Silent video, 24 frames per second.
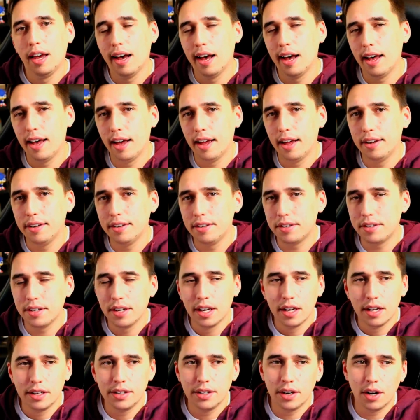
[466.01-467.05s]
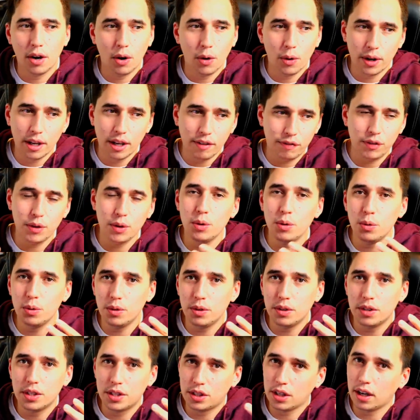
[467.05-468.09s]
And, you know, if you
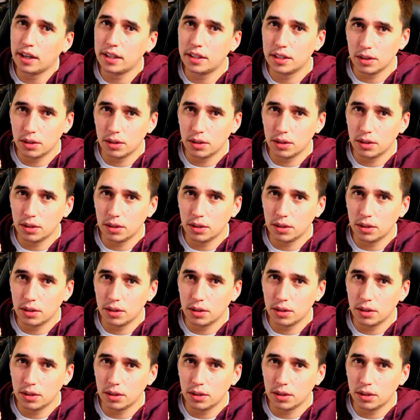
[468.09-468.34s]
decide